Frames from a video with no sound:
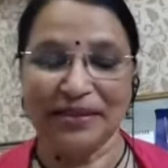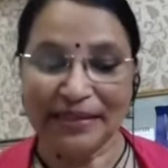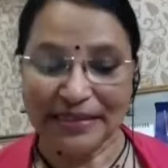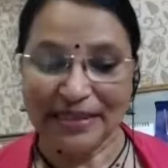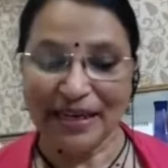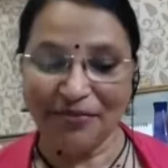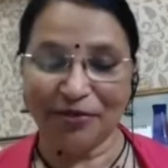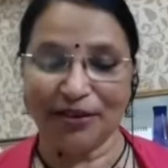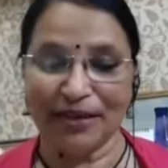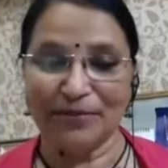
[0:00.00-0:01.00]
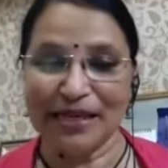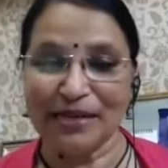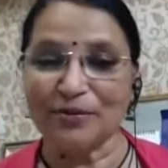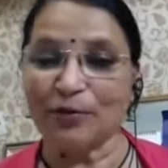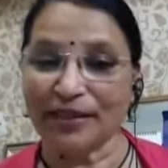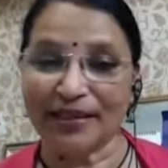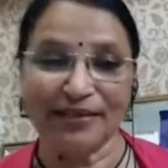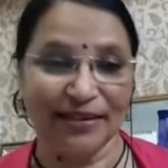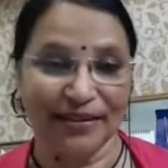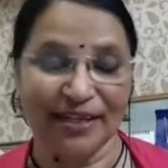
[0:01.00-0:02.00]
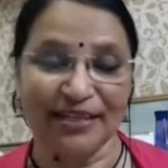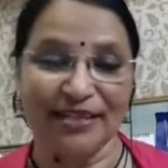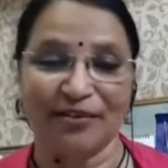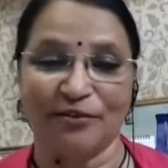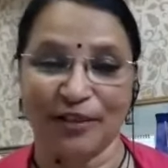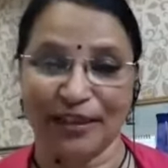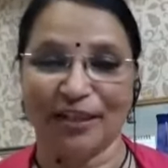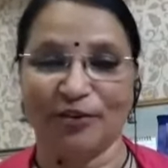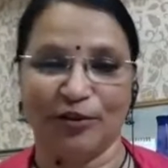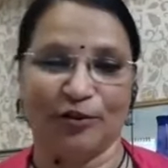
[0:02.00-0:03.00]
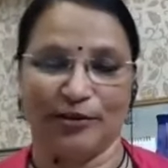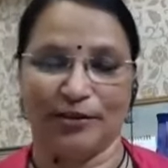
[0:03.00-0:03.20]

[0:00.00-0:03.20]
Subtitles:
see for themselves whether the things are working or not.